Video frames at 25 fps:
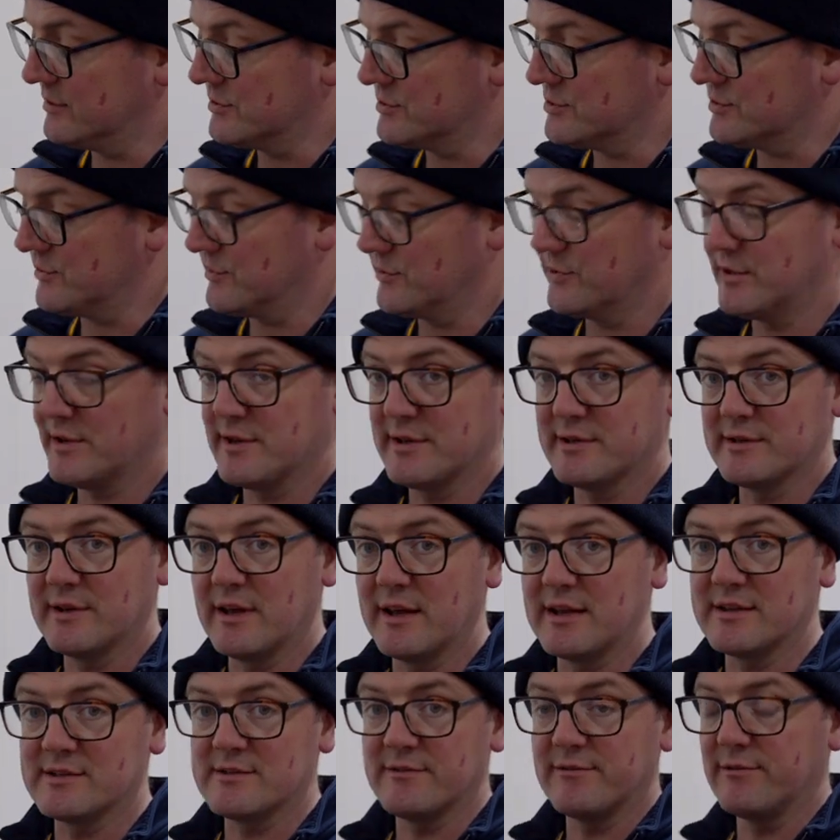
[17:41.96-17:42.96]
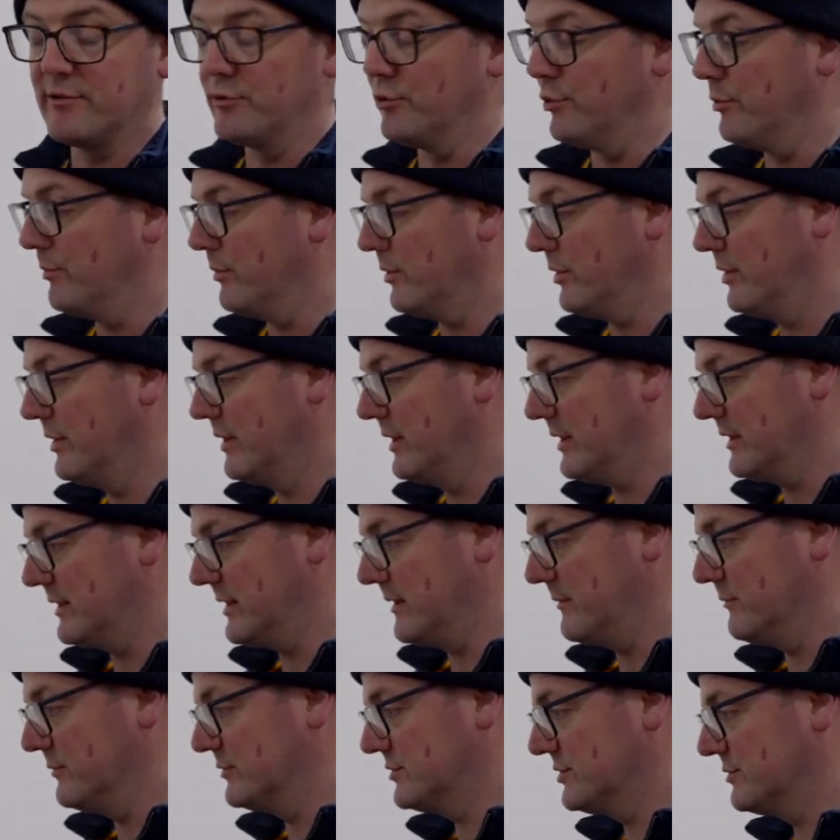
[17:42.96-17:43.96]
ensure that it, it's flowable, and
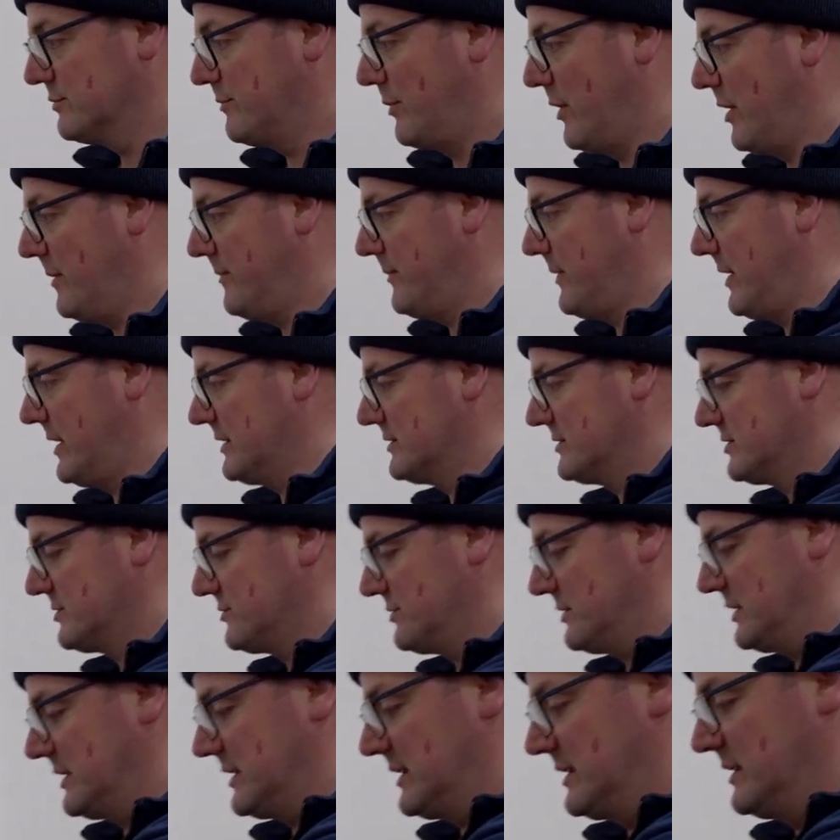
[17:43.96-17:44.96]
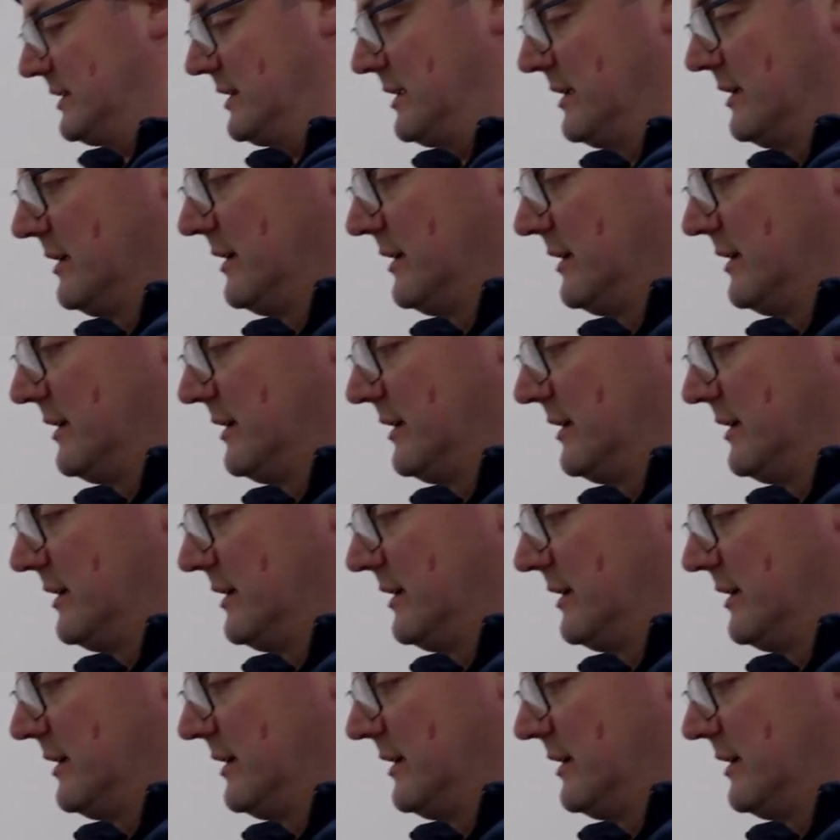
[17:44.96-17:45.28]
then we'll just pop that straight in.